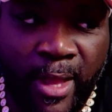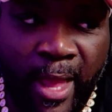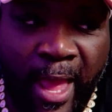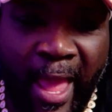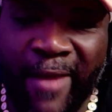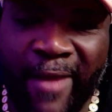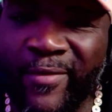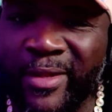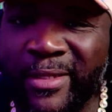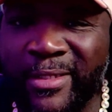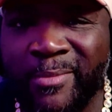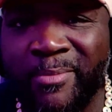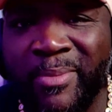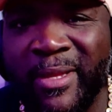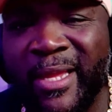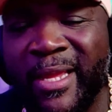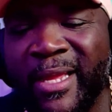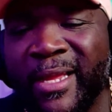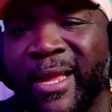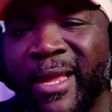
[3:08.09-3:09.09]
having to
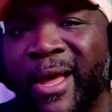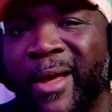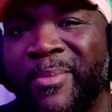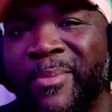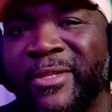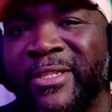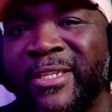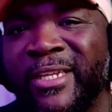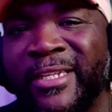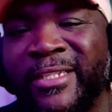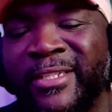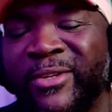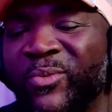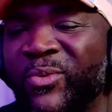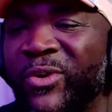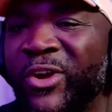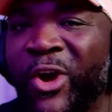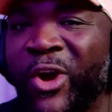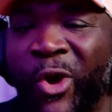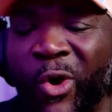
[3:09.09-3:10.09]
be in competition
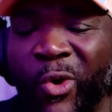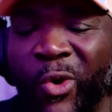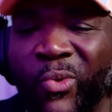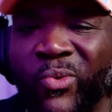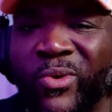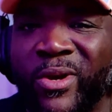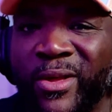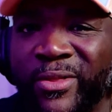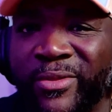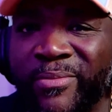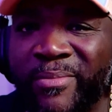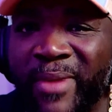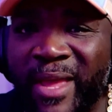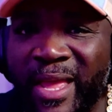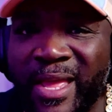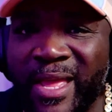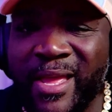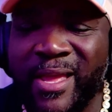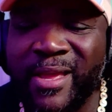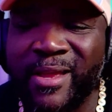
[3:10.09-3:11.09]
with a whole nother
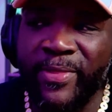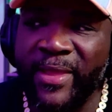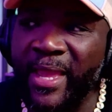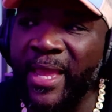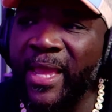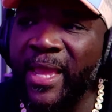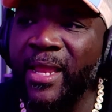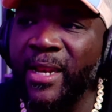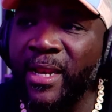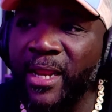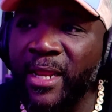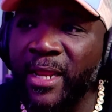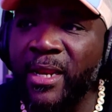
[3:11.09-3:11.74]
man, then